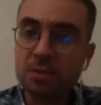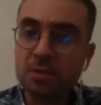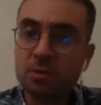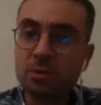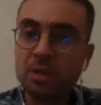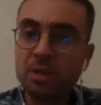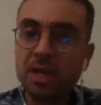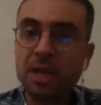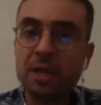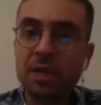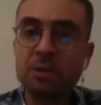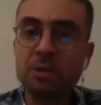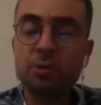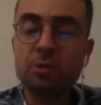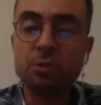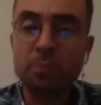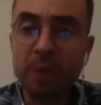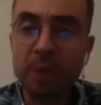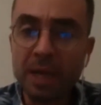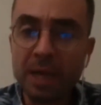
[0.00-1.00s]
You take us to
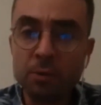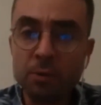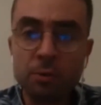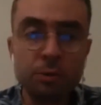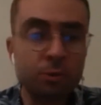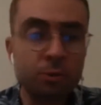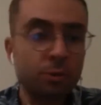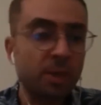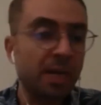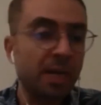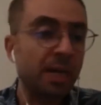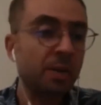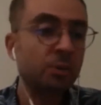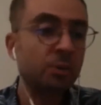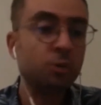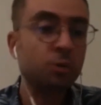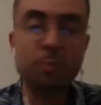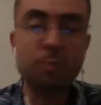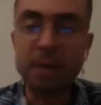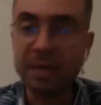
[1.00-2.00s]
Beirut, you take us
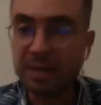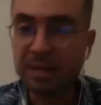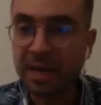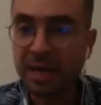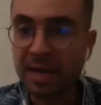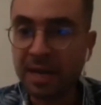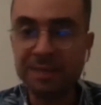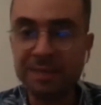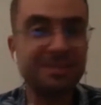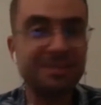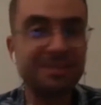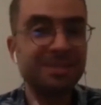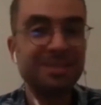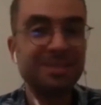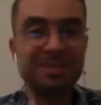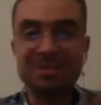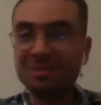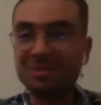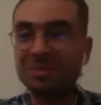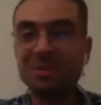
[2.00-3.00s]
to Baghdad,
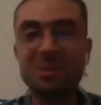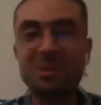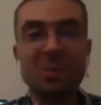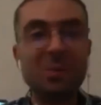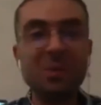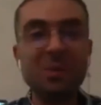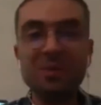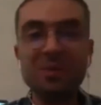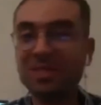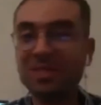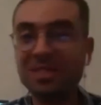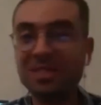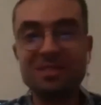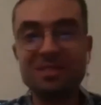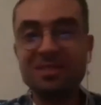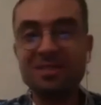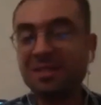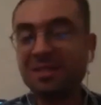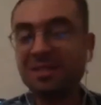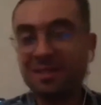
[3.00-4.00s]
all of these
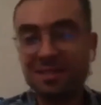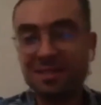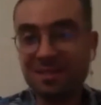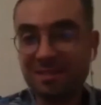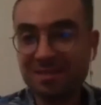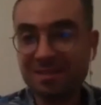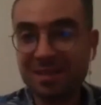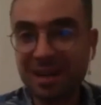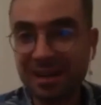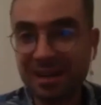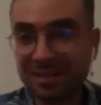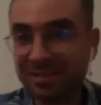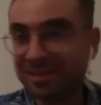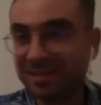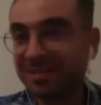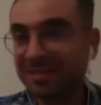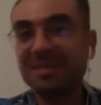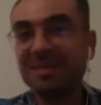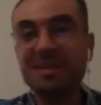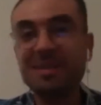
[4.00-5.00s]
cities that
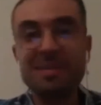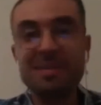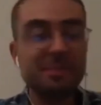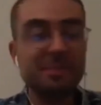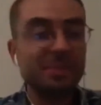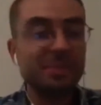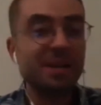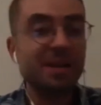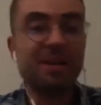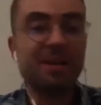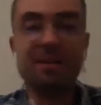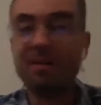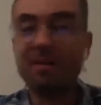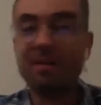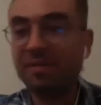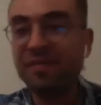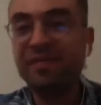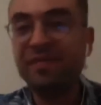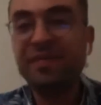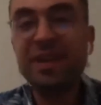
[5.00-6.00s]
are
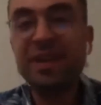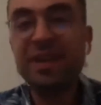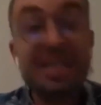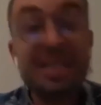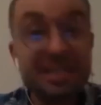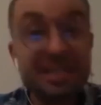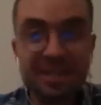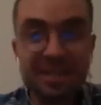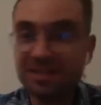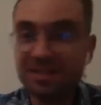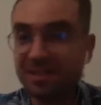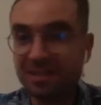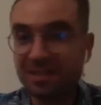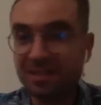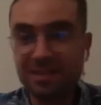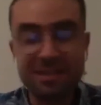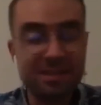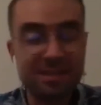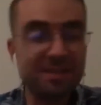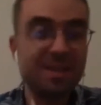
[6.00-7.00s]
fading
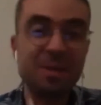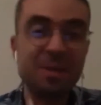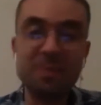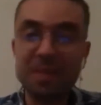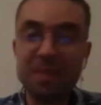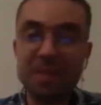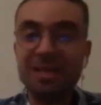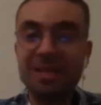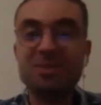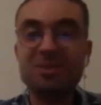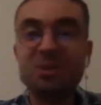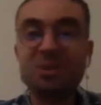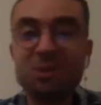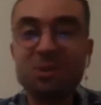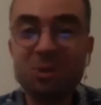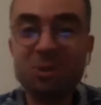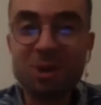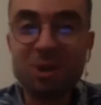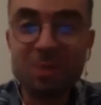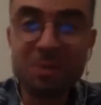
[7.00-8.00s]
cities. I mean, let's not
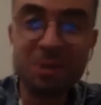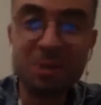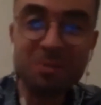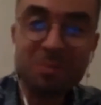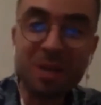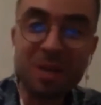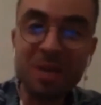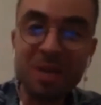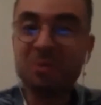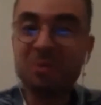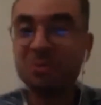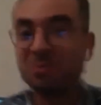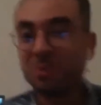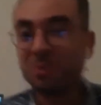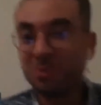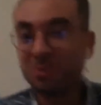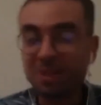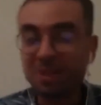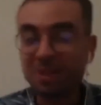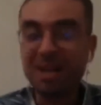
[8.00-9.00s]
talk about Beirut. We
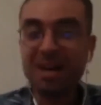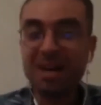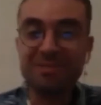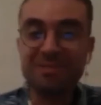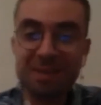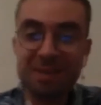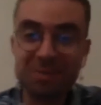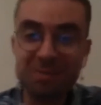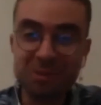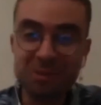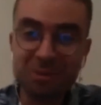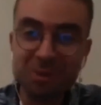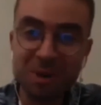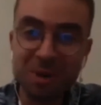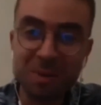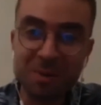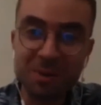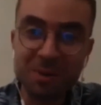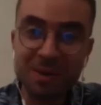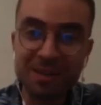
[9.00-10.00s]
will have time to talk
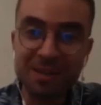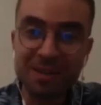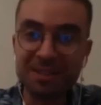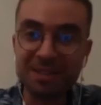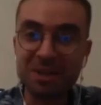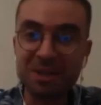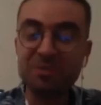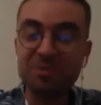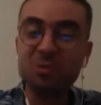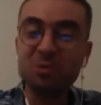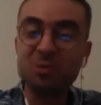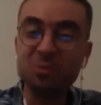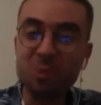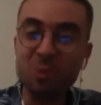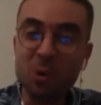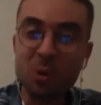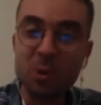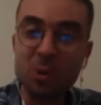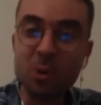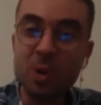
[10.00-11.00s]
about that enough
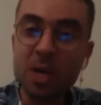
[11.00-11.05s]
tomorrow.